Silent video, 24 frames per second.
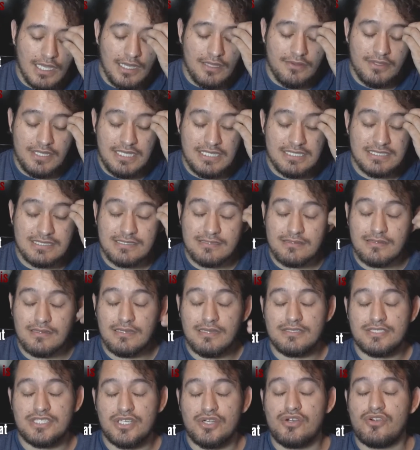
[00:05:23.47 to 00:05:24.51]
These
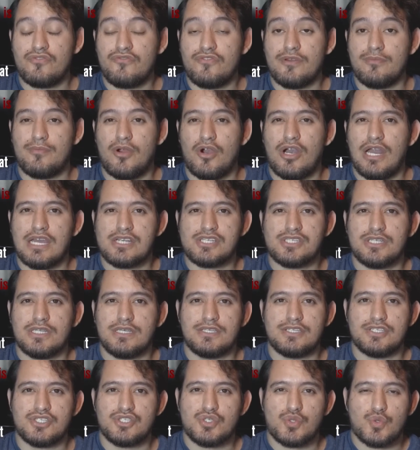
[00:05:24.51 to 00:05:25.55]
seraphim are actually
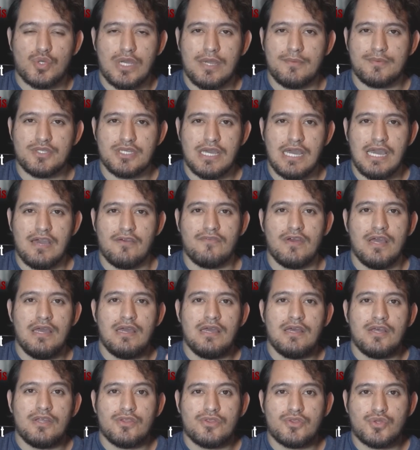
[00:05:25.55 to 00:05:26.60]
described to have
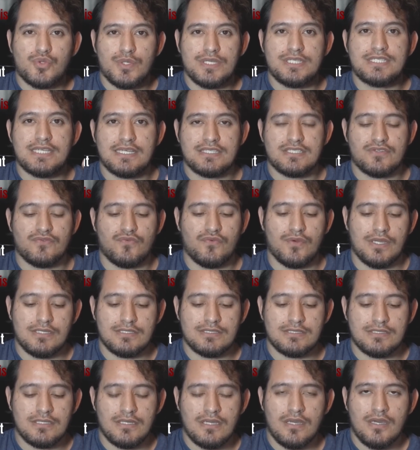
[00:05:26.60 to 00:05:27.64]
3 sets of
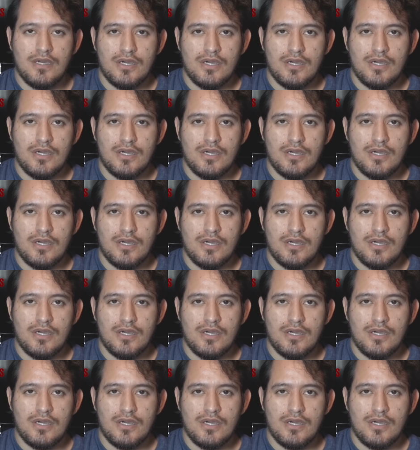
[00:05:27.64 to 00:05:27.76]
wings,